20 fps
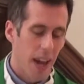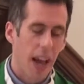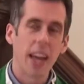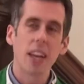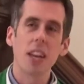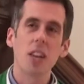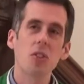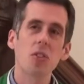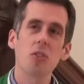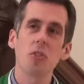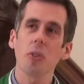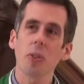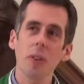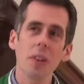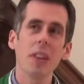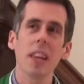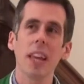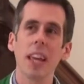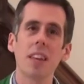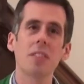And he
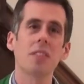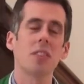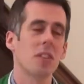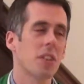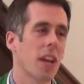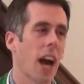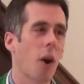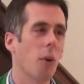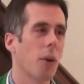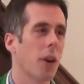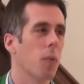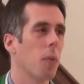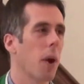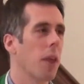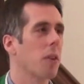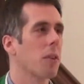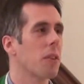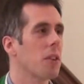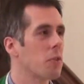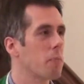certainly isn't doubting
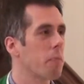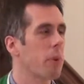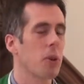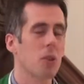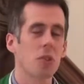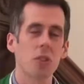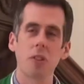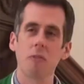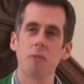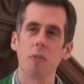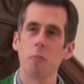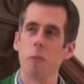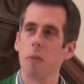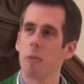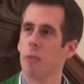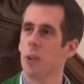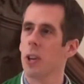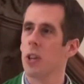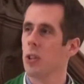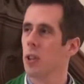whether this person from the
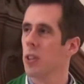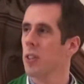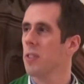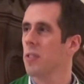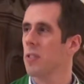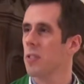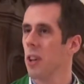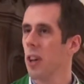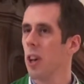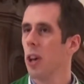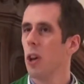fringes